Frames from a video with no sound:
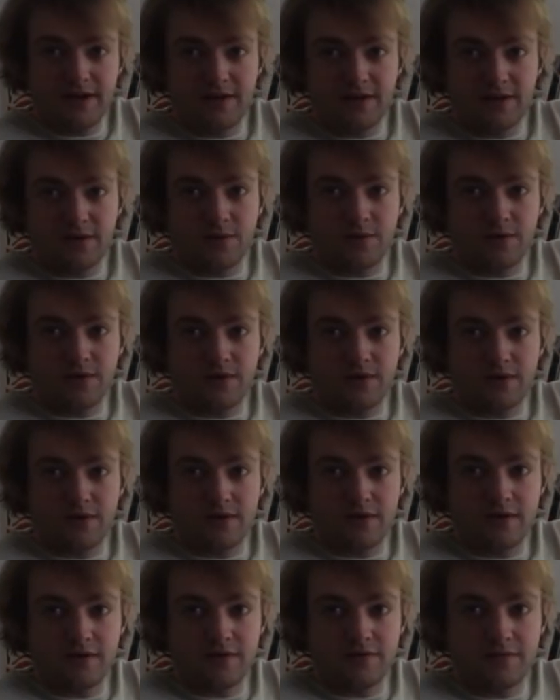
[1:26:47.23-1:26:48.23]
in the corner
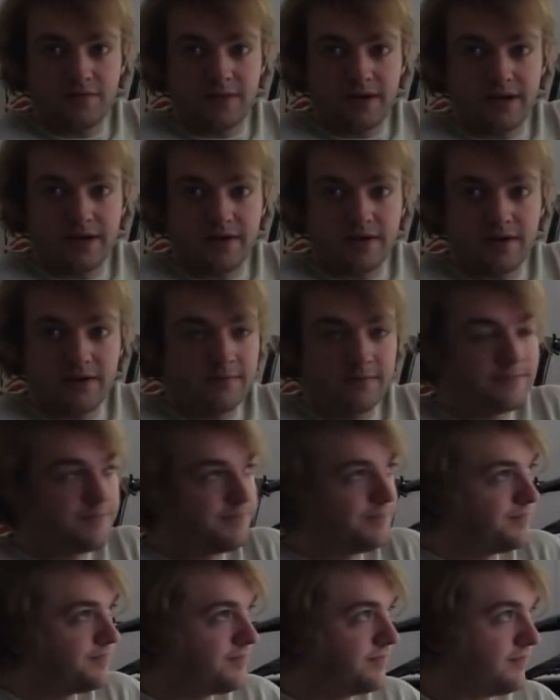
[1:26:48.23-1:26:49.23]
of my heart
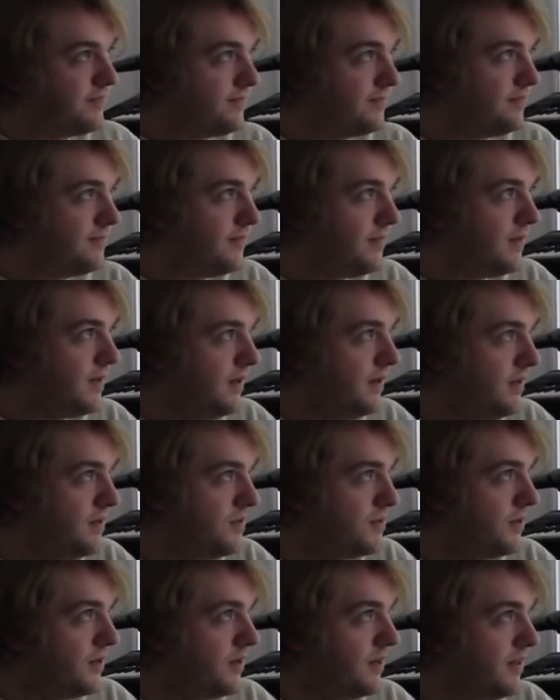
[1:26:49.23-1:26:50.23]

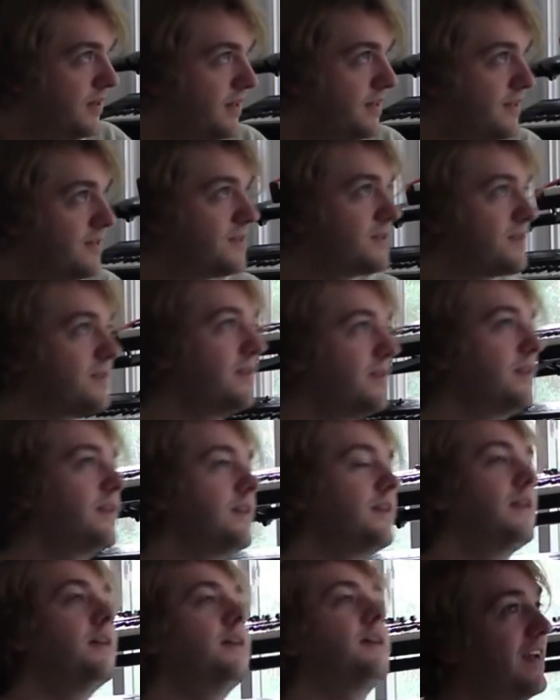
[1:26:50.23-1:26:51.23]
is where it is.
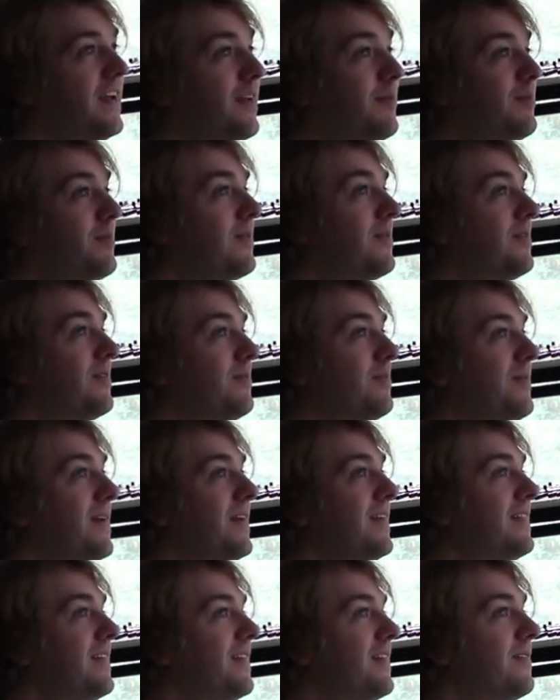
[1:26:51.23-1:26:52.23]
Tape. The
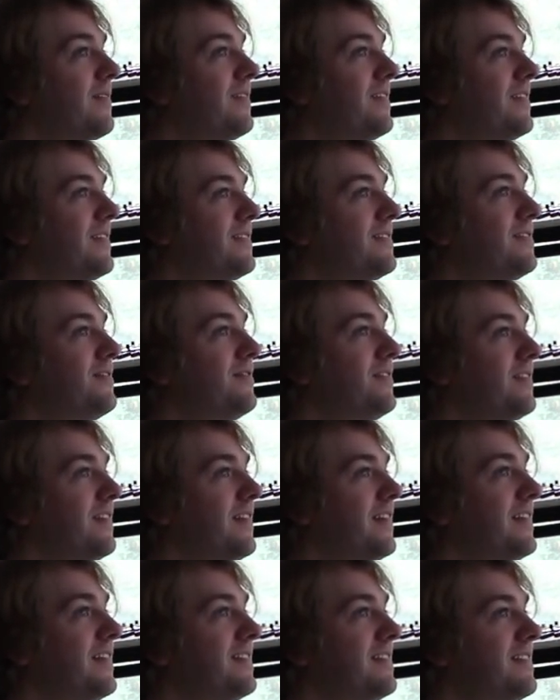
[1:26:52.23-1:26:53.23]
main thing I wanted it to feel
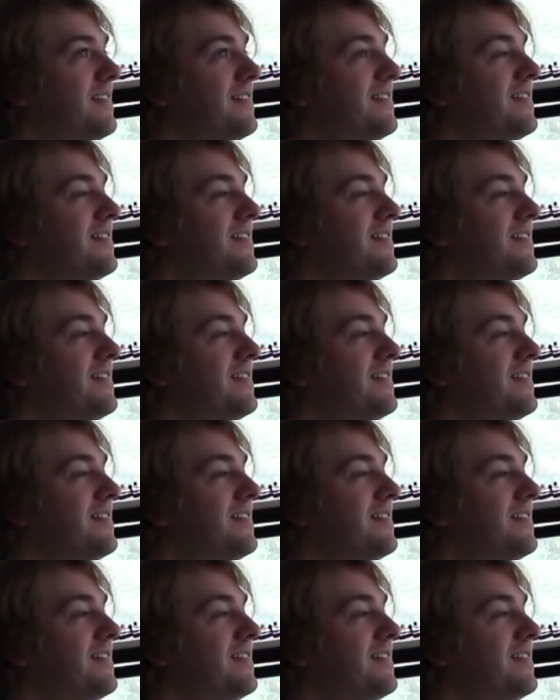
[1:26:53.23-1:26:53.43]
like a